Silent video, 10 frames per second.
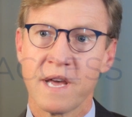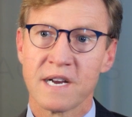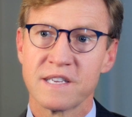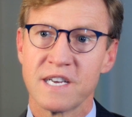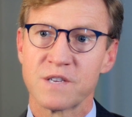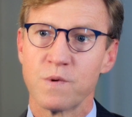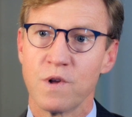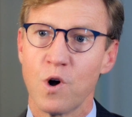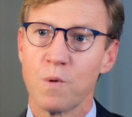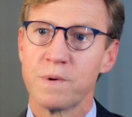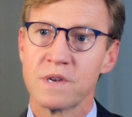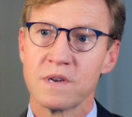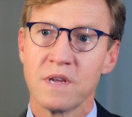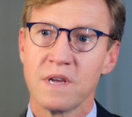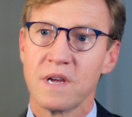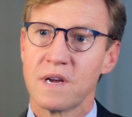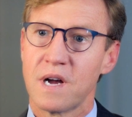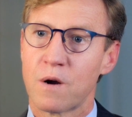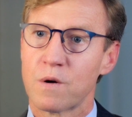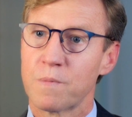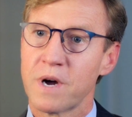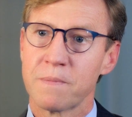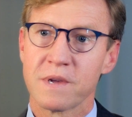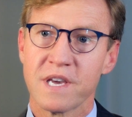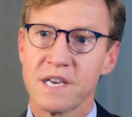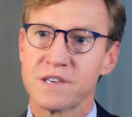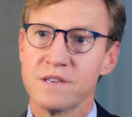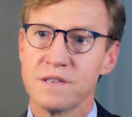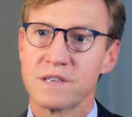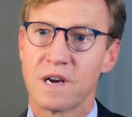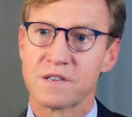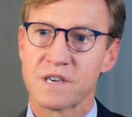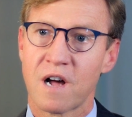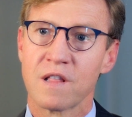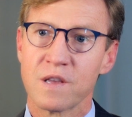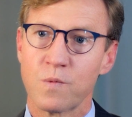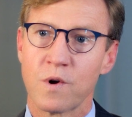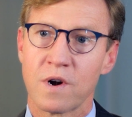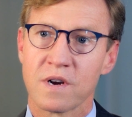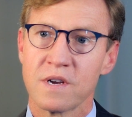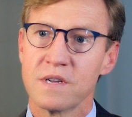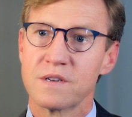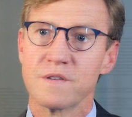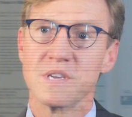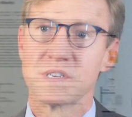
access will open our publications, our scholarly work, to the